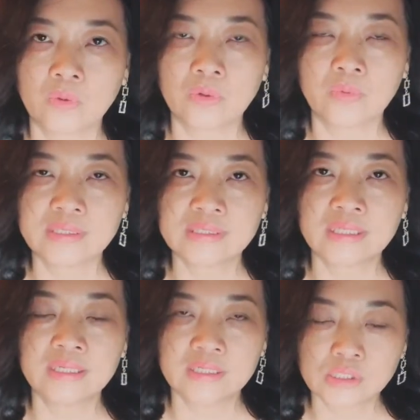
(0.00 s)
was
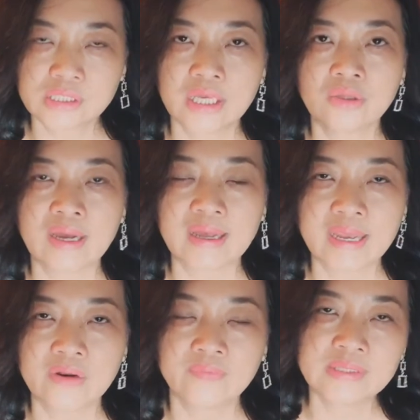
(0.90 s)
scheduled
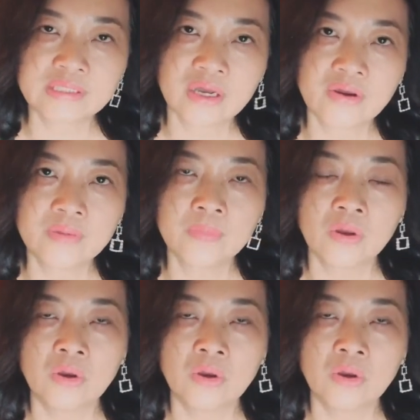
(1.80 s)
ahead of its time,